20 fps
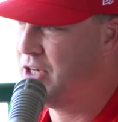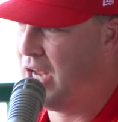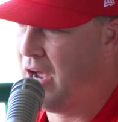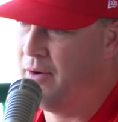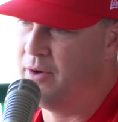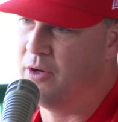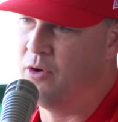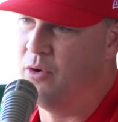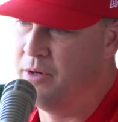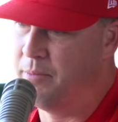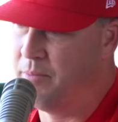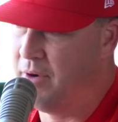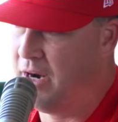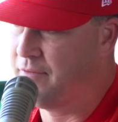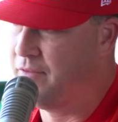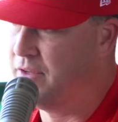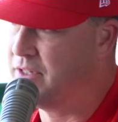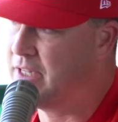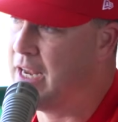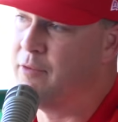showering, going to
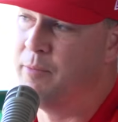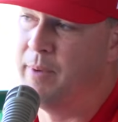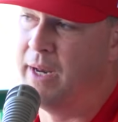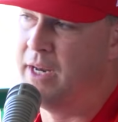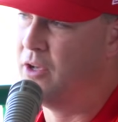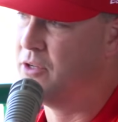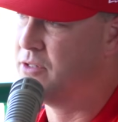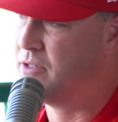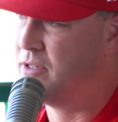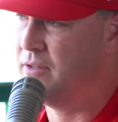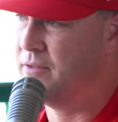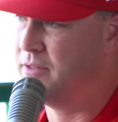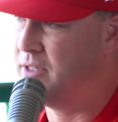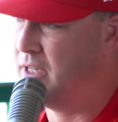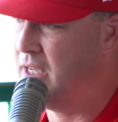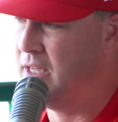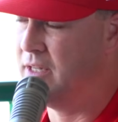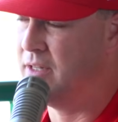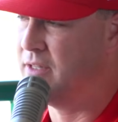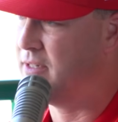breakfast. Everybody goes to
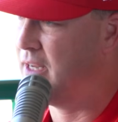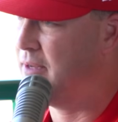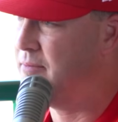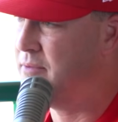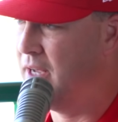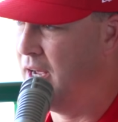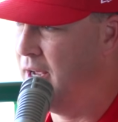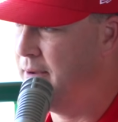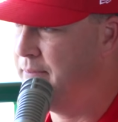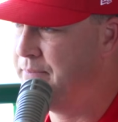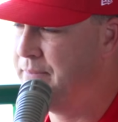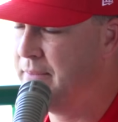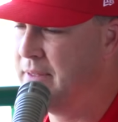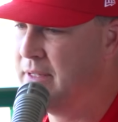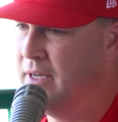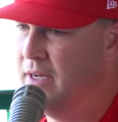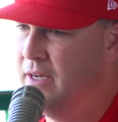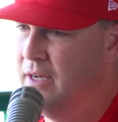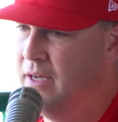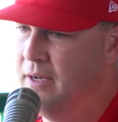eat at the same time.
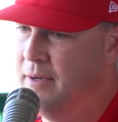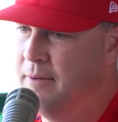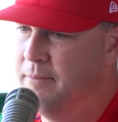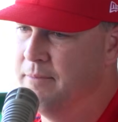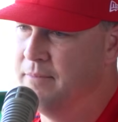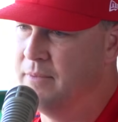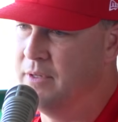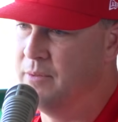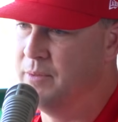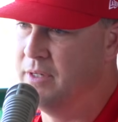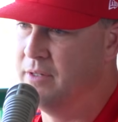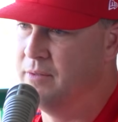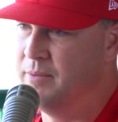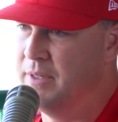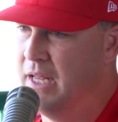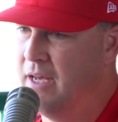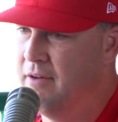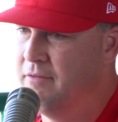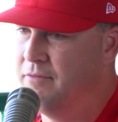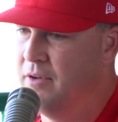
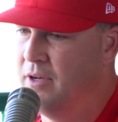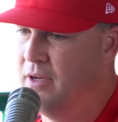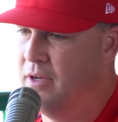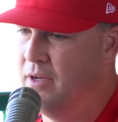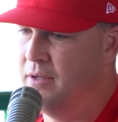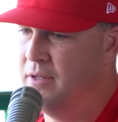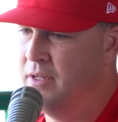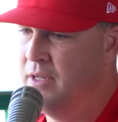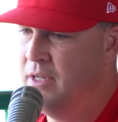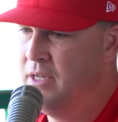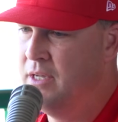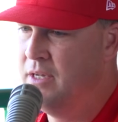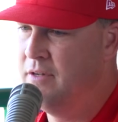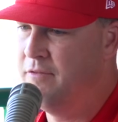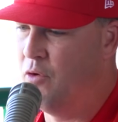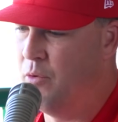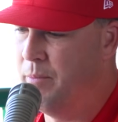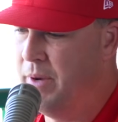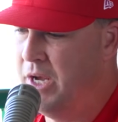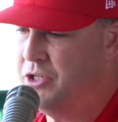We'd have
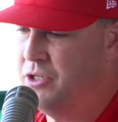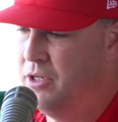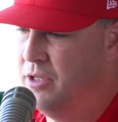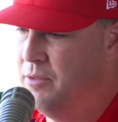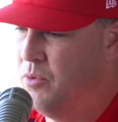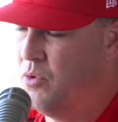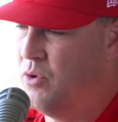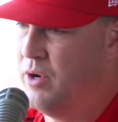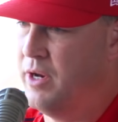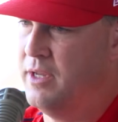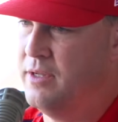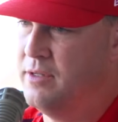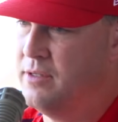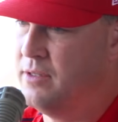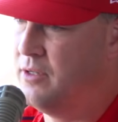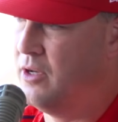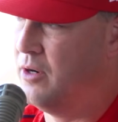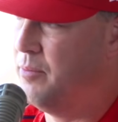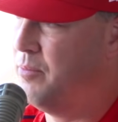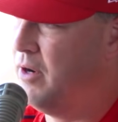formation in the
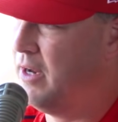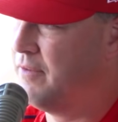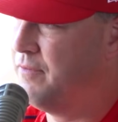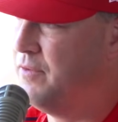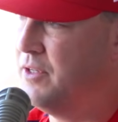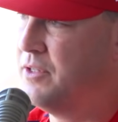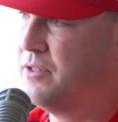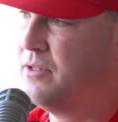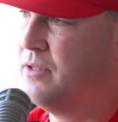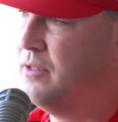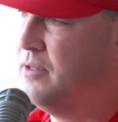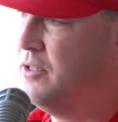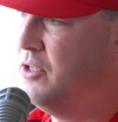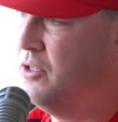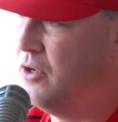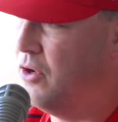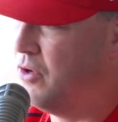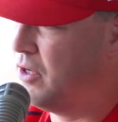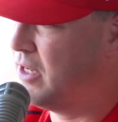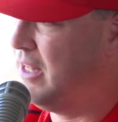morning, go to breakfast, you
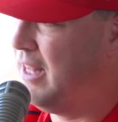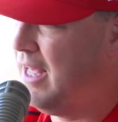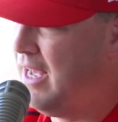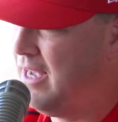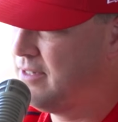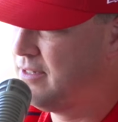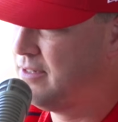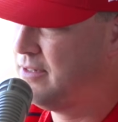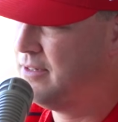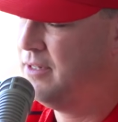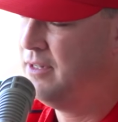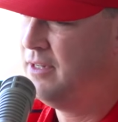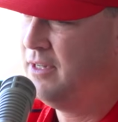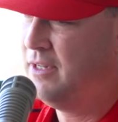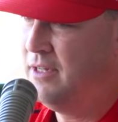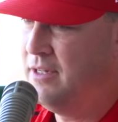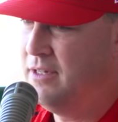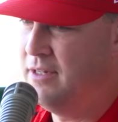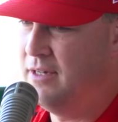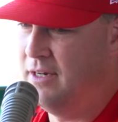go to class.
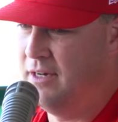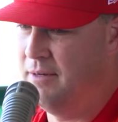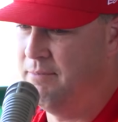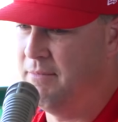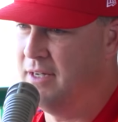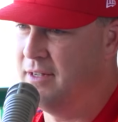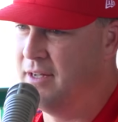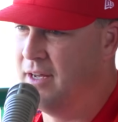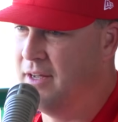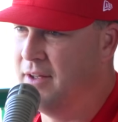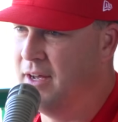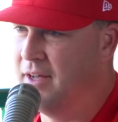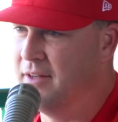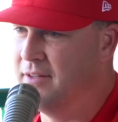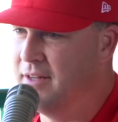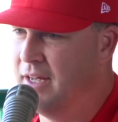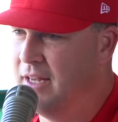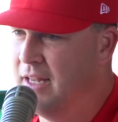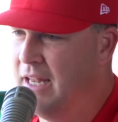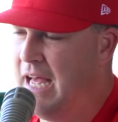
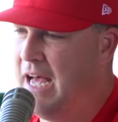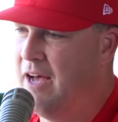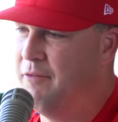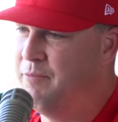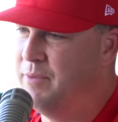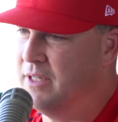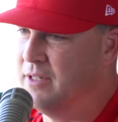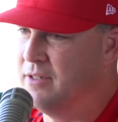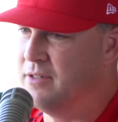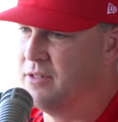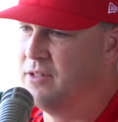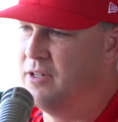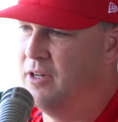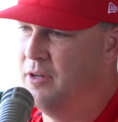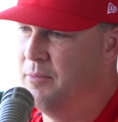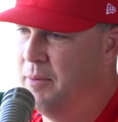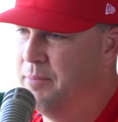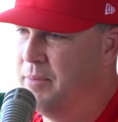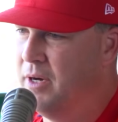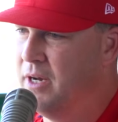I laugh because
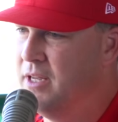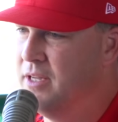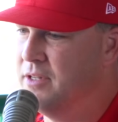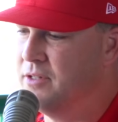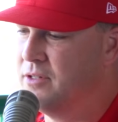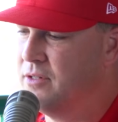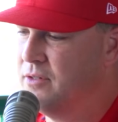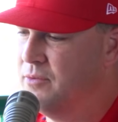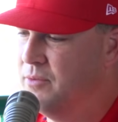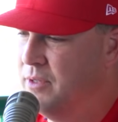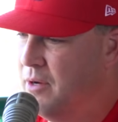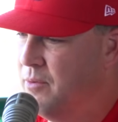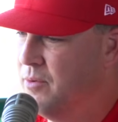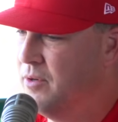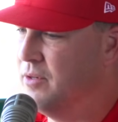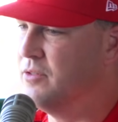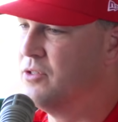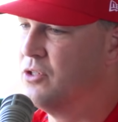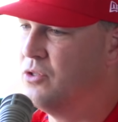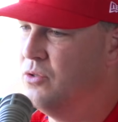my buddies, when they were
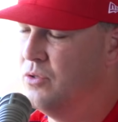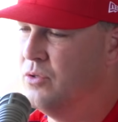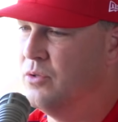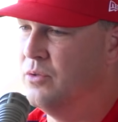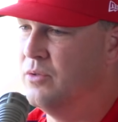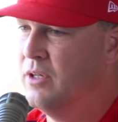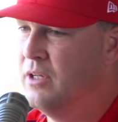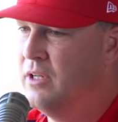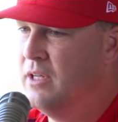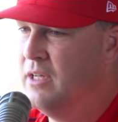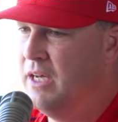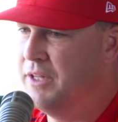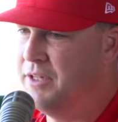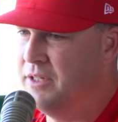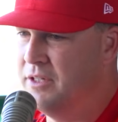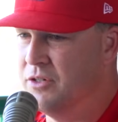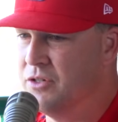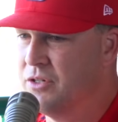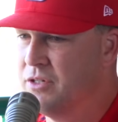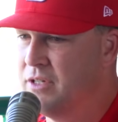in school, I
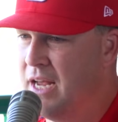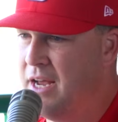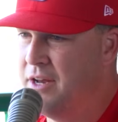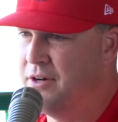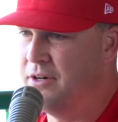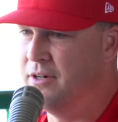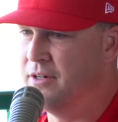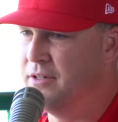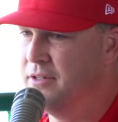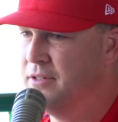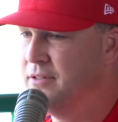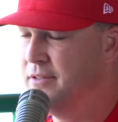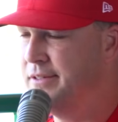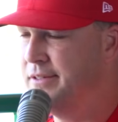think their standard